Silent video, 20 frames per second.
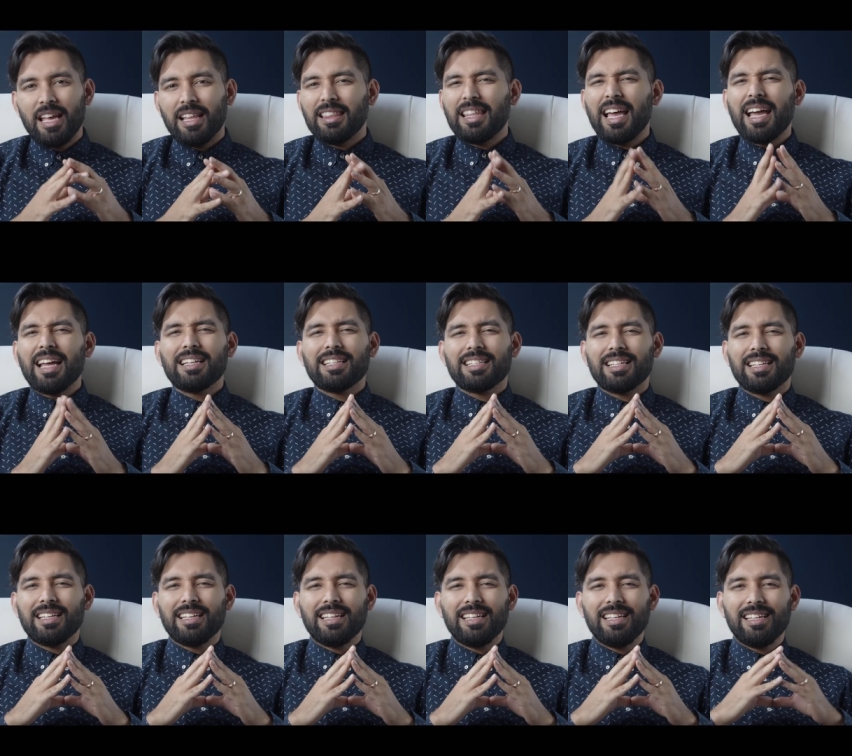That
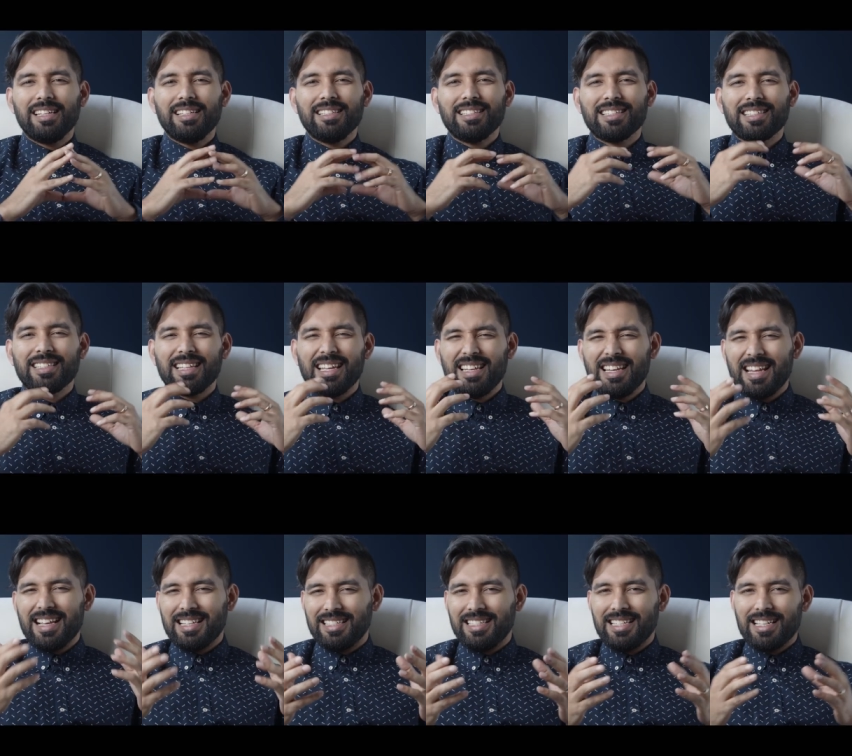is, in
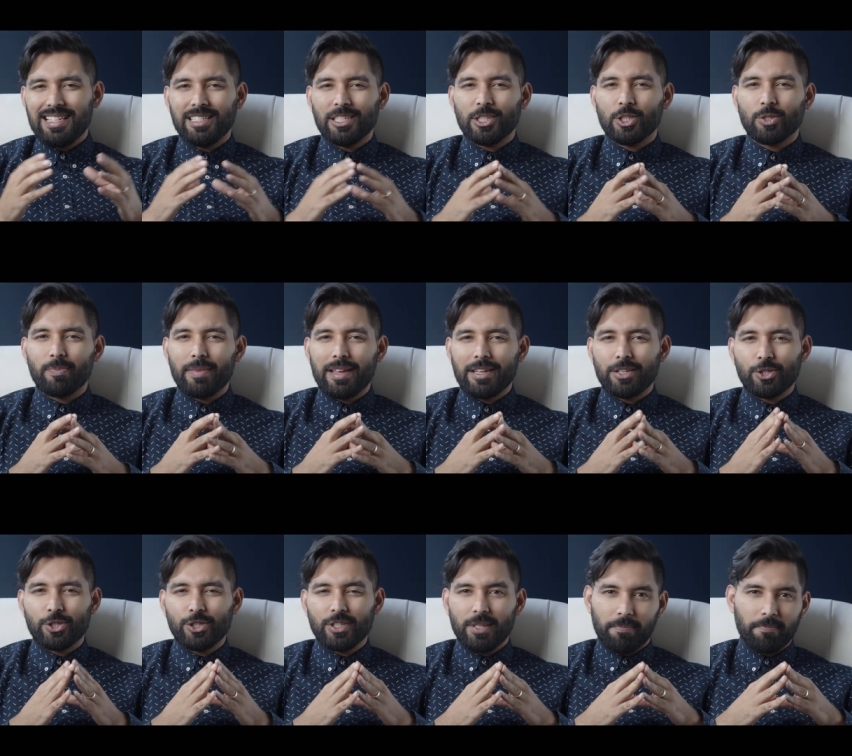essence,
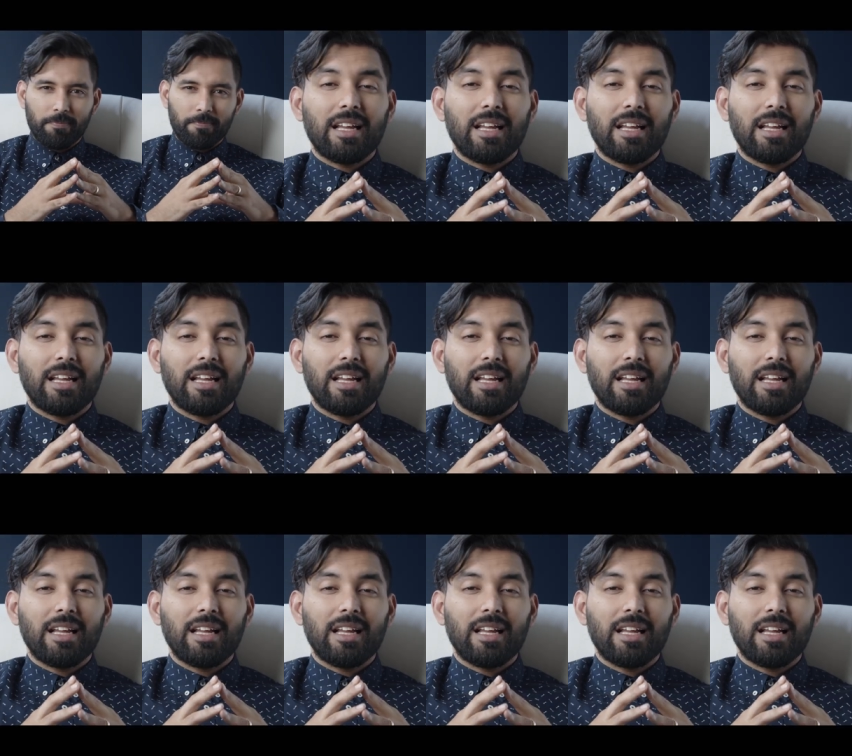mentorship.